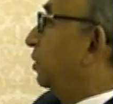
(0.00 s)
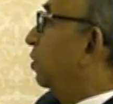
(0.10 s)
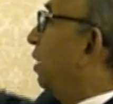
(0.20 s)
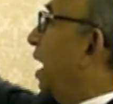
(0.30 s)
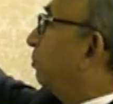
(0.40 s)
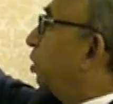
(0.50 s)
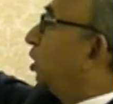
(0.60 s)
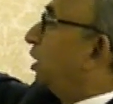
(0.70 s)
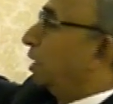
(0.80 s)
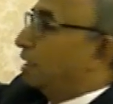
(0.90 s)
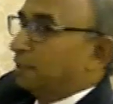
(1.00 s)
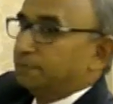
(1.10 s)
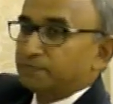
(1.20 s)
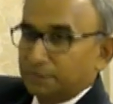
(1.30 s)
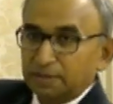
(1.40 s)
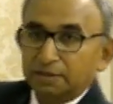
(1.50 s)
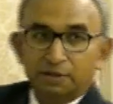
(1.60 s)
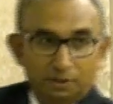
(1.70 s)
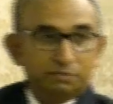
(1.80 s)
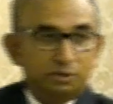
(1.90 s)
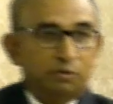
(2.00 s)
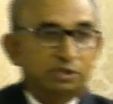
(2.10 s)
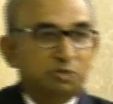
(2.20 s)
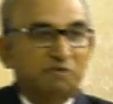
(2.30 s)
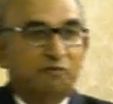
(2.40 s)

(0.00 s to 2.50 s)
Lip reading: Abdul, you want this to